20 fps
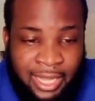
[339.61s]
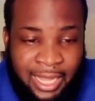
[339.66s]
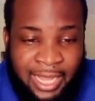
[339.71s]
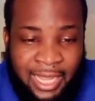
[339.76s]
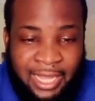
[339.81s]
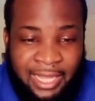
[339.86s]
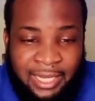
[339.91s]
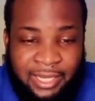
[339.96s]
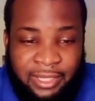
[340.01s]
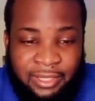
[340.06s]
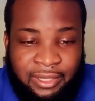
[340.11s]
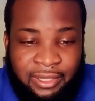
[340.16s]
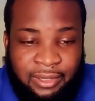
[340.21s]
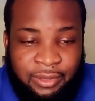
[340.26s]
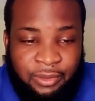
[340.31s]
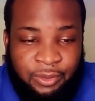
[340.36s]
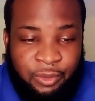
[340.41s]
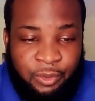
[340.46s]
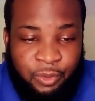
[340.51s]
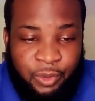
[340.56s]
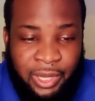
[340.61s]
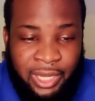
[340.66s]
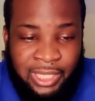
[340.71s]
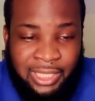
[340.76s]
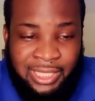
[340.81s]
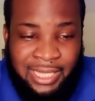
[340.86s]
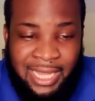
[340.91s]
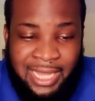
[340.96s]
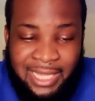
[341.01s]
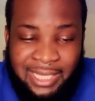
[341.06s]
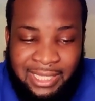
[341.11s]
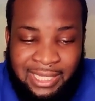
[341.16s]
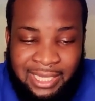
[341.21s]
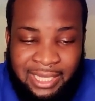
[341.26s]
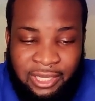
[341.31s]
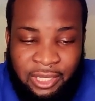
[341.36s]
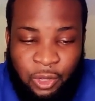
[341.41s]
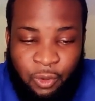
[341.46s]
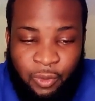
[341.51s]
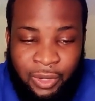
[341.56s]
and where it's
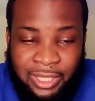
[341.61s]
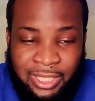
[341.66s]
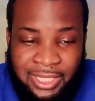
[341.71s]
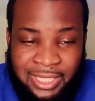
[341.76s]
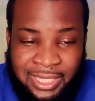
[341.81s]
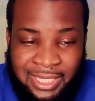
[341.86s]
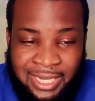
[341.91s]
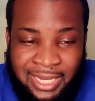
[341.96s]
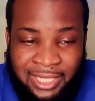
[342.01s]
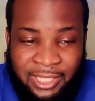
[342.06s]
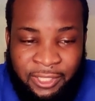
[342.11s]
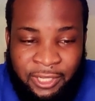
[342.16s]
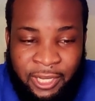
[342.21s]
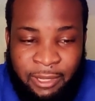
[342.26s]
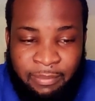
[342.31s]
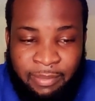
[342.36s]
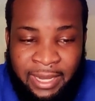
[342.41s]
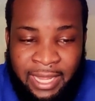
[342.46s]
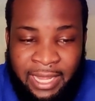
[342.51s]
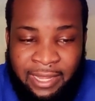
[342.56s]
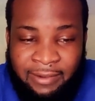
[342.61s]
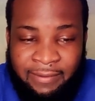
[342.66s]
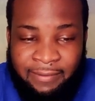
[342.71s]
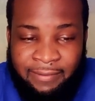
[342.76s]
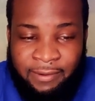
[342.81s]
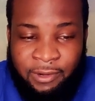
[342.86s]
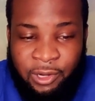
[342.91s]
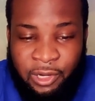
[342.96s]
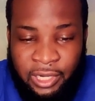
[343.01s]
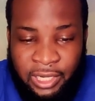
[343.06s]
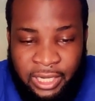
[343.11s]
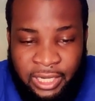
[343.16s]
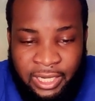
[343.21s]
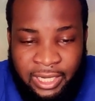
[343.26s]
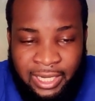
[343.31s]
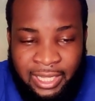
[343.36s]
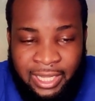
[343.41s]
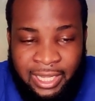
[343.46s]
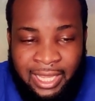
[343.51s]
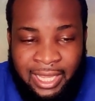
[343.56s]
asking you what is it that you're applying
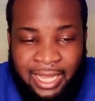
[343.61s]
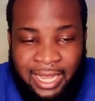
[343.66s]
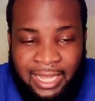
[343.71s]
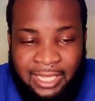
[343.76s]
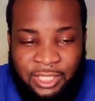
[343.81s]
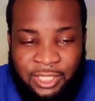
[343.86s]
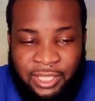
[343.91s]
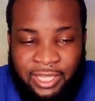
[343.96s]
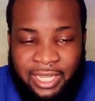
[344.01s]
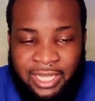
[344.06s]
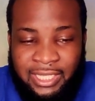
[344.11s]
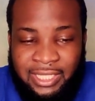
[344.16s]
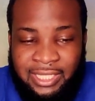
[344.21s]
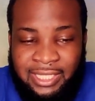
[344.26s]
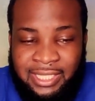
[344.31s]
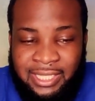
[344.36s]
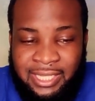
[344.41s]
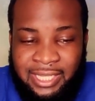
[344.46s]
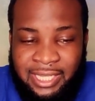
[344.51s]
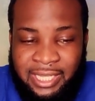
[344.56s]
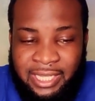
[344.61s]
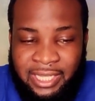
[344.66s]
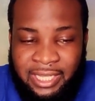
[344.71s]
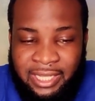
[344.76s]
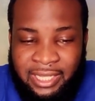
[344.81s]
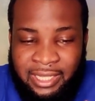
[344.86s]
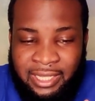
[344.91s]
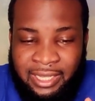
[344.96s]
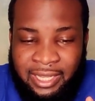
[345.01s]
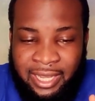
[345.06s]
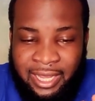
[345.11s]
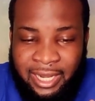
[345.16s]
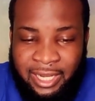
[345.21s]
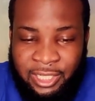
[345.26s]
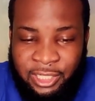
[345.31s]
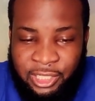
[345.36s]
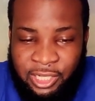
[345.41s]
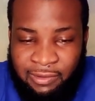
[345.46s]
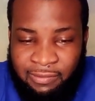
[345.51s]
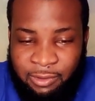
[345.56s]
for. As you can see,
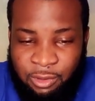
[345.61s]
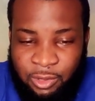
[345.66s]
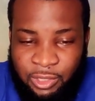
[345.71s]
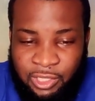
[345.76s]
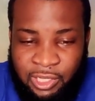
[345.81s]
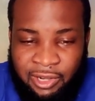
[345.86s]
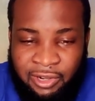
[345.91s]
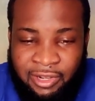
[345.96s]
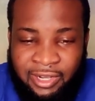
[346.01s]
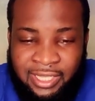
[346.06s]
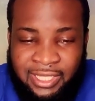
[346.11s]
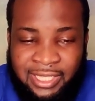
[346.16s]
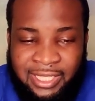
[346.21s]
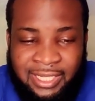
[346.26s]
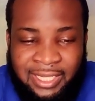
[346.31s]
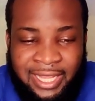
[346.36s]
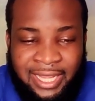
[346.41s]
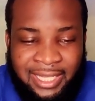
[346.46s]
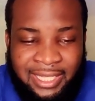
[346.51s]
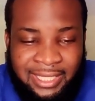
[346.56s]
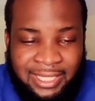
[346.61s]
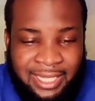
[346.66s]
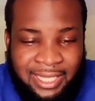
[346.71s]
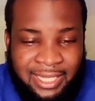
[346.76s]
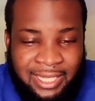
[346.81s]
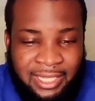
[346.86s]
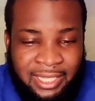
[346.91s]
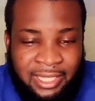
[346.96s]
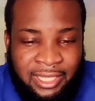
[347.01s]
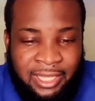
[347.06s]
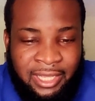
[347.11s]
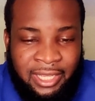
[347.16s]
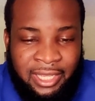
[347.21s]
Hellshire view is already selected.